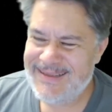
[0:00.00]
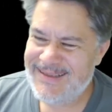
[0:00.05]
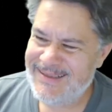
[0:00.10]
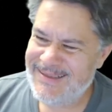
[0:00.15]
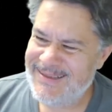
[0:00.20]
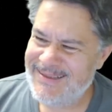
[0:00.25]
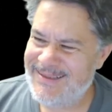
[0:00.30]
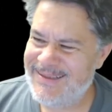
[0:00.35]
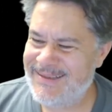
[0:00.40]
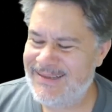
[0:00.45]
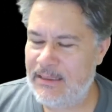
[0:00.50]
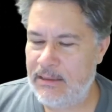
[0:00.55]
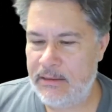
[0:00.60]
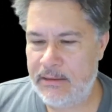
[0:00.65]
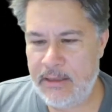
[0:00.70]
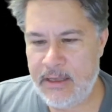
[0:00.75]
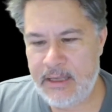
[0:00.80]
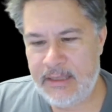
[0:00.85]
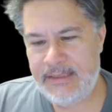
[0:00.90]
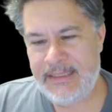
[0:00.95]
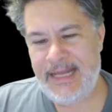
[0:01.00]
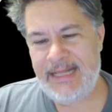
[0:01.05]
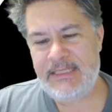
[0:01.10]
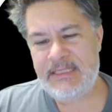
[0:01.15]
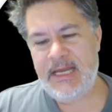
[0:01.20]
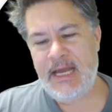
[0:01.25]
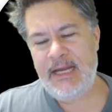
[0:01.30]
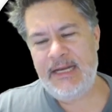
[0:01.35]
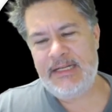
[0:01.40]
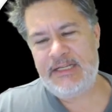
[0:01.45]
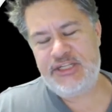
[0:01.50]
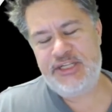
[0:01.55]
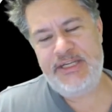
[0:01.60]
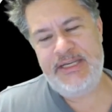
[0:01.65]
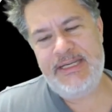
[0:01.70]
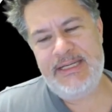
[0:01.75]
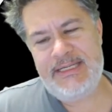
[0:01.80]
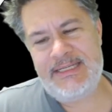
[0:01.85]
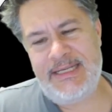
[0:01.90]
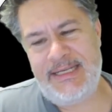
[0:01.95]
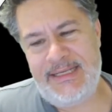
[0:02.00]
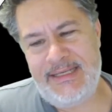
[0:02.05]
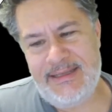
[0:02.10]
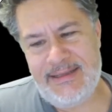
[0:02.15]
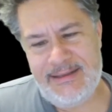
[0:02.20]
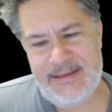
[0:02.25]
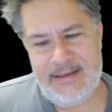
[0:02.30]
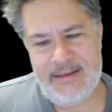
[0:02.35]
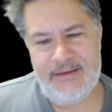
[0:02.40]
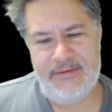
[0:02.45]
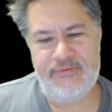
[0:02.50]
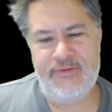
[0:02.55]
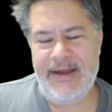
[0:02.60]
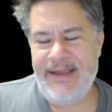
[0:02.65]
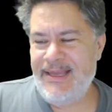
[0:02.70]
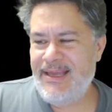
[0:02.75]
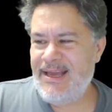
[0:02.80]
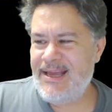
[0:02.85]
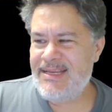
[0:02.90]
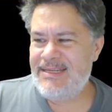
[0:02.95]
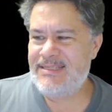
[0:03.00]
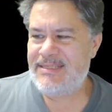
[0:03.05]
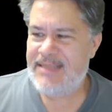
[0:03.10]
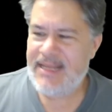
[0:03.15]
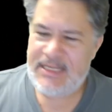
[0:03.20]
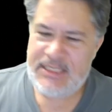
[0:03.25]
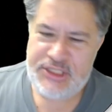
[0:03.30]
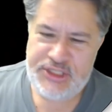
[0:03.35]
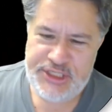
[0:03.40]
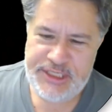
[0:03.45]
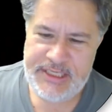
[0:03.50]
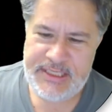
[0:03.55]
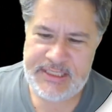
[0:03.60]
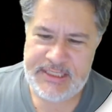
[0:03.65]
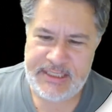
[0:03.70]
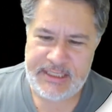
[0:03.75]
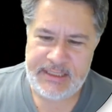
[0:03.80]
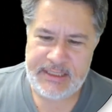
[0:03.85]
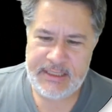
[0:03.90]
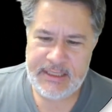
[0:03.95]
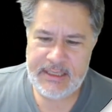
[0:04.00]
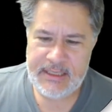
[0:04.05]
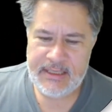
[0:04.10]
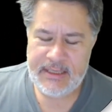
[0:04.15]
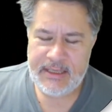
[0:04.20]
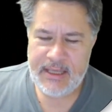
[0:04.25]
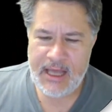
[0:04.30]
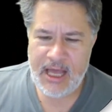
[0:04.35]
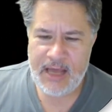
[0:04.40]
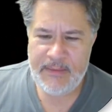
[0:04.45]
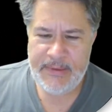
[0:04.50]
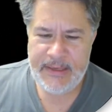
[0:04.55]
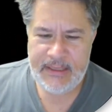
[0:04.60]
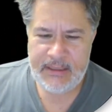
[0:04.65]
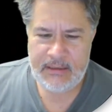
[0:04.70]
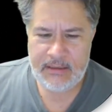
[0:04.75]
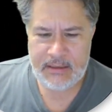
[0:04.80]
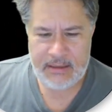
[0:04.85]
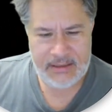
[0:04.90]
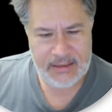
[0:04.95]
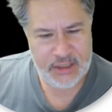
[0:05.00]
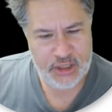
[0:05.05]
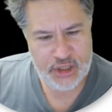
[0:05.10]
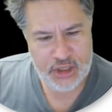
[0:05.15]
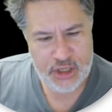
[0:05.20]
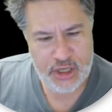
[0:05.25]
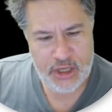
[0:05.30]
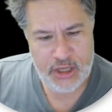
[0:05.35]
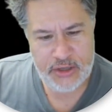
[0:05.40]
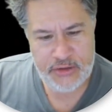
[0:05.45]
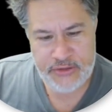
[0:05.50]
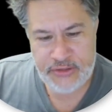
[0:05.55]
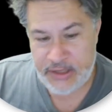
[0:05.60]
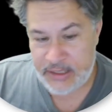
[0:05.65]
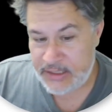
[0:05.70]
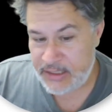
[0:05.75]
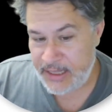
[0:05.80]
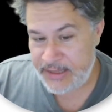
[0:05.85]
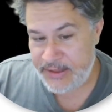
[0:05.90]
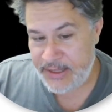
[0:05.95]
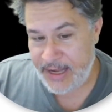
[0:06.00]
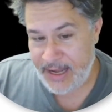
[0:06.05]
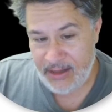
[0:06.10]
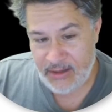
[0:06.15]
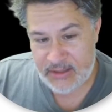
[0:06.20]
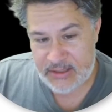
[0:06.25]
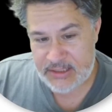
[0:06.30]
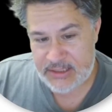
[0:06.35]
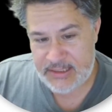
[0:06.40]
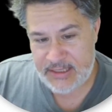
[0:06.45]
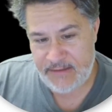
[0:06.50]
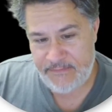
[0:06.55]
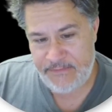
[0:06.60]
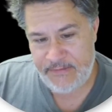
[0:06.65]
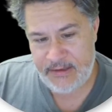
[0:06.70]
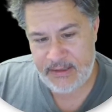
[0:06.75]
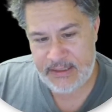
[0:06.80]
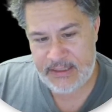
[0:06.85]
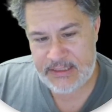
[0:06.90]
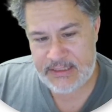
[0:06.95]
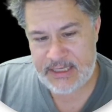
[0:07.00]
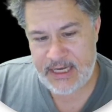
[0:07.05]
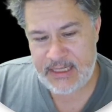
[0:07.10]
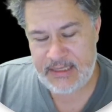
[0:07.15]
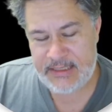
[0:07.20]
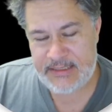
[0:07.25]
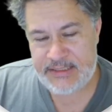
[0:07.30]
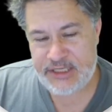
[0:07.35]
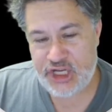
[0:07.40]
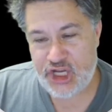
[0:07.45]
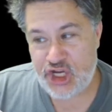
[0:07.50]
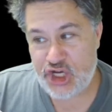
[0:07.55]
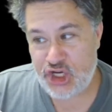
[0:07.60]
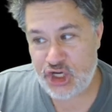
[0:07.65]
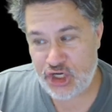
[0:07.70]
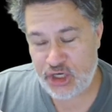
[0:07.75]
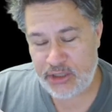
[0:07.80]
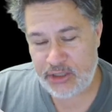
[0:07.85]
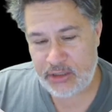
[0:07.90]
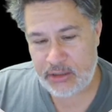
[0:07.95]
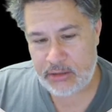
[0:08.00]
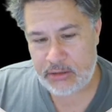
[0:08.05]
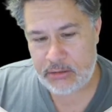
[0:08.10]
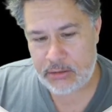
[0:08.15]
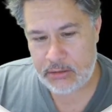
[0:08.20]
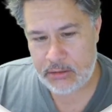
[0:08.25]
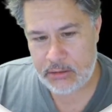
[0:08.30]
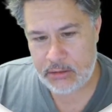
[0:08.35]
Ah, that's kind of cheesy. Right, guys? That's cheesy. I mean, the L is definitely silent in kernel.